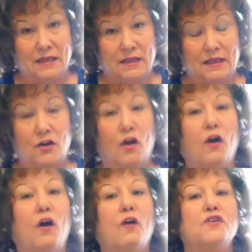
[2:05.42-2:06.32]
In
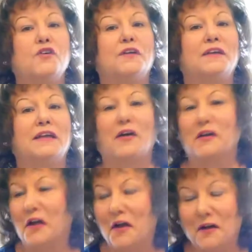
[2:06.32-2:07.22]
all you're
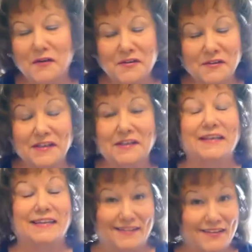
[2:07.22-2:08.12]

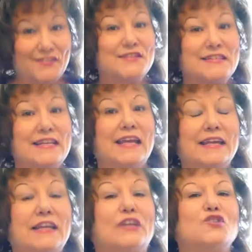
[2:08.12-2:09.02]
getting, get
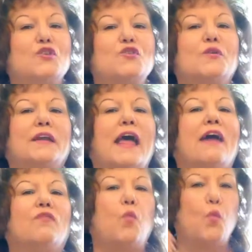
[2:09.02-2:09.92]
understanding so you can
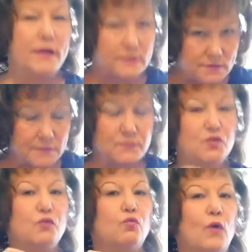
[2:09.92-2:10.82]
have wisdom
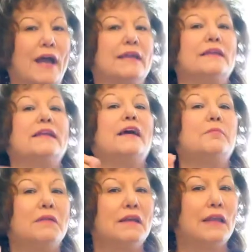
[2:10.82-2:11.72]
to rightly
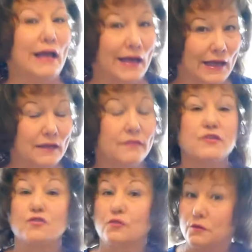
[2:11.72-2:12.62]
apply
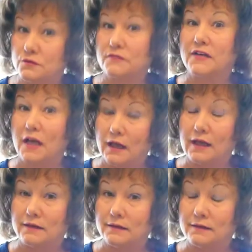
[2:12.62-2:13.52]
the truths of
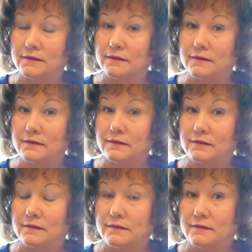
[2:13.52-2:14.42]
God.
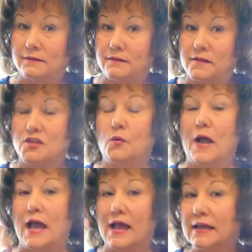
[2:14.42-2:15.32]
So
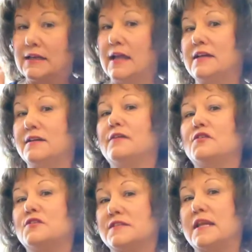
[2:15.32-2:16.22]
I gained
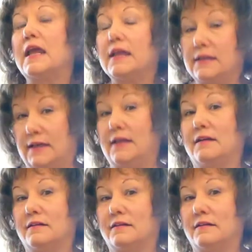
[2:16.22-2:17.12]

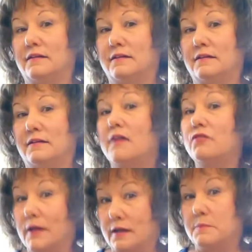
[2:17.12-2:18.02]
understanding of
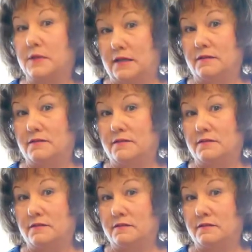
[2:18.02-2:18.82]
recompense.